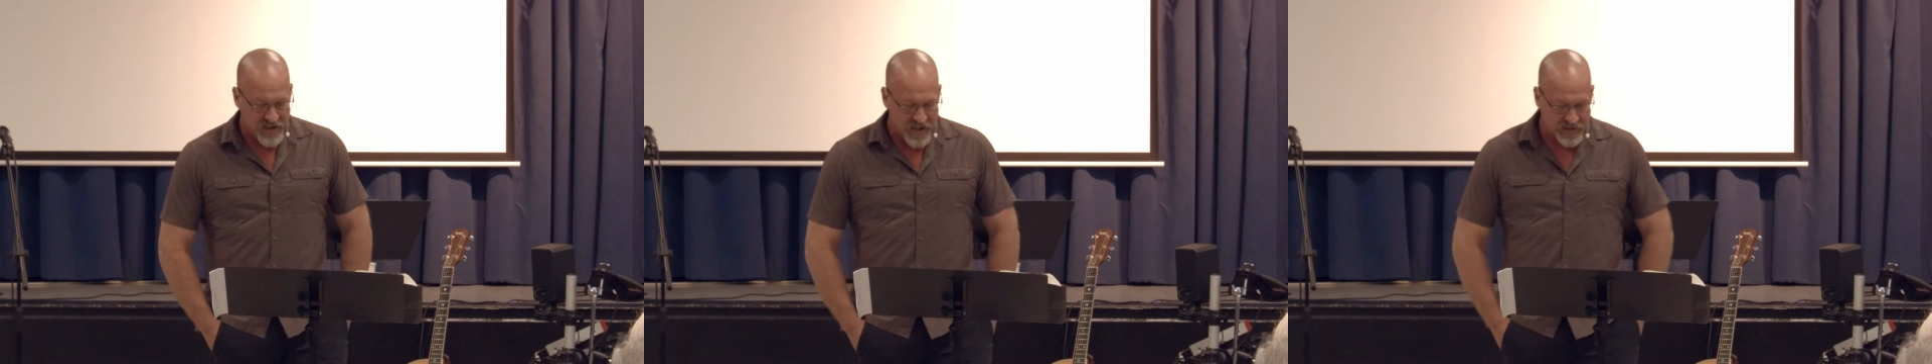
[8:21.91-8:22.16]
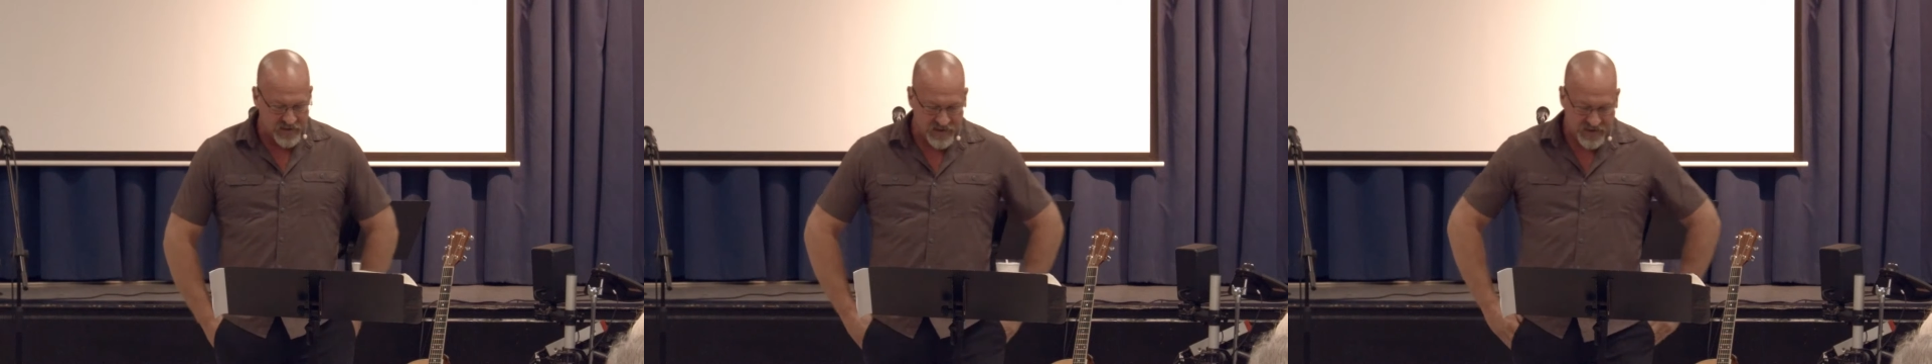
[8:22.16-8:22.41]

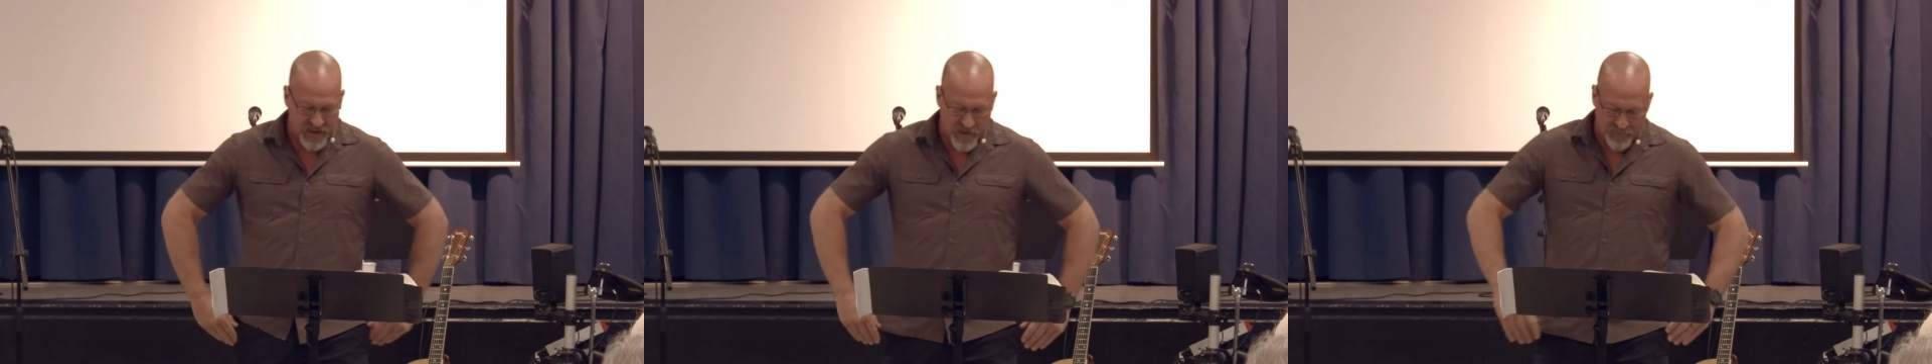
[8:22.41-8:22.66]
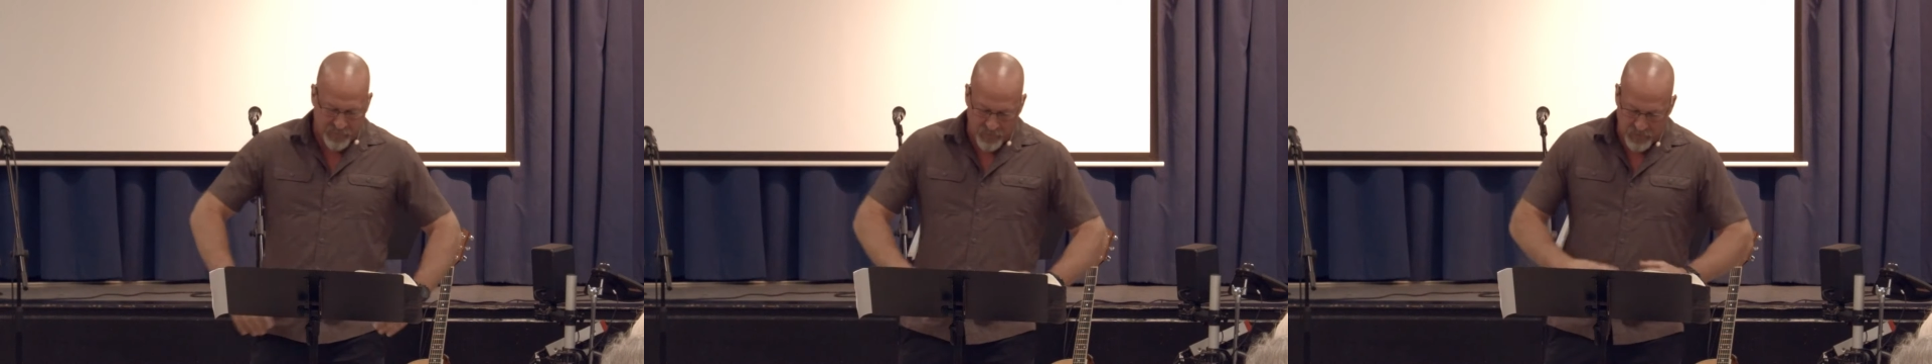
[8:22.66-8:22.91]
entered the
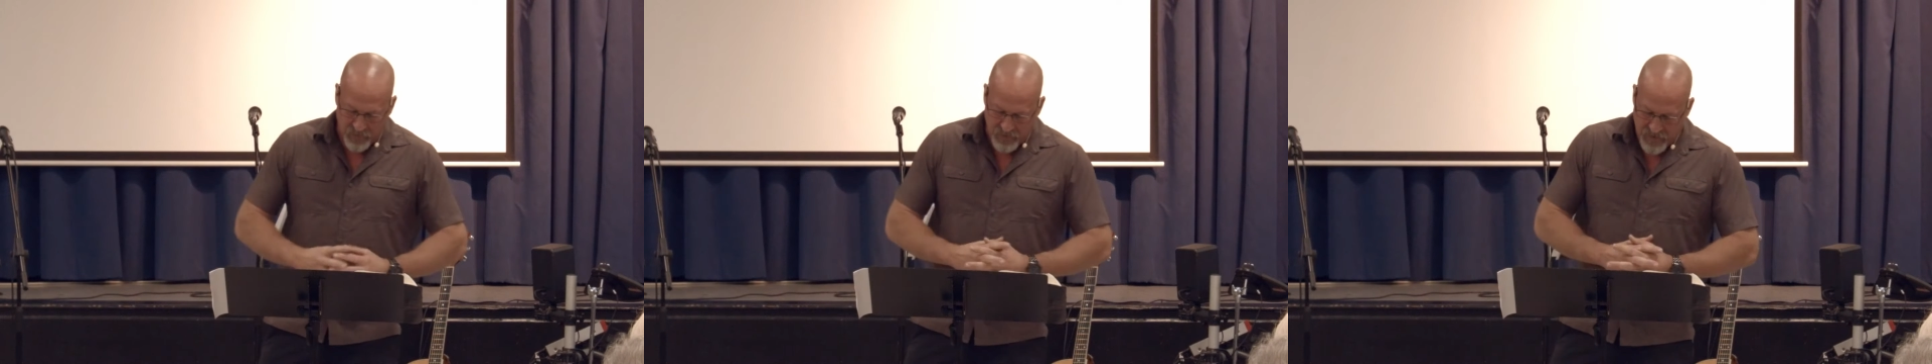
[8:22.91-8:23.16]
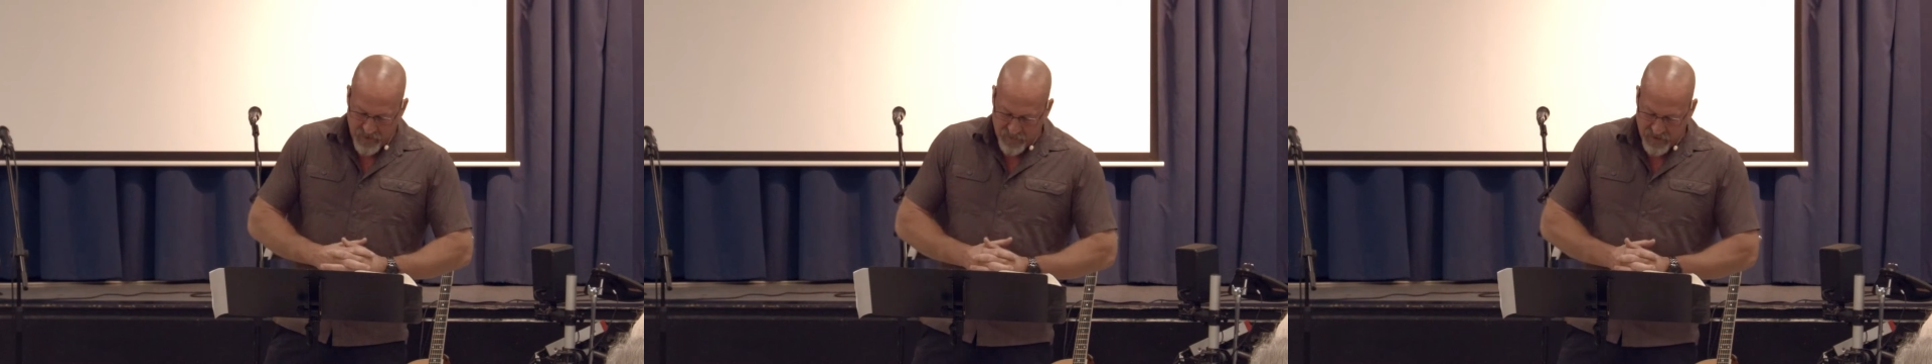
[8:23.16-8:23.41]
temple
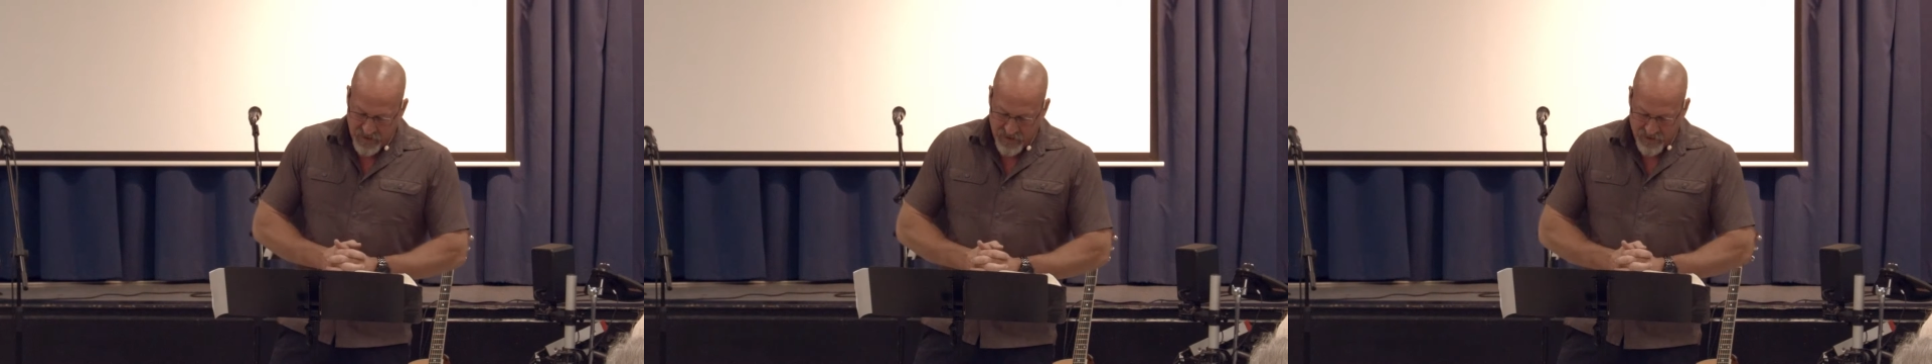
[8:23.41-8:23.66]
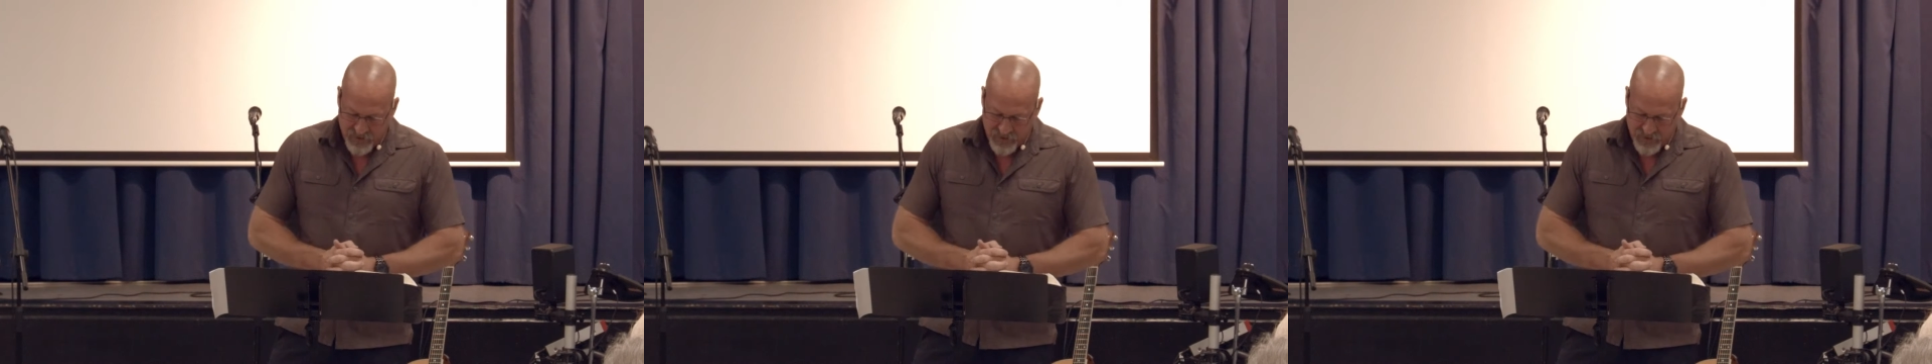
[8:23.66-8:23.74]
and began to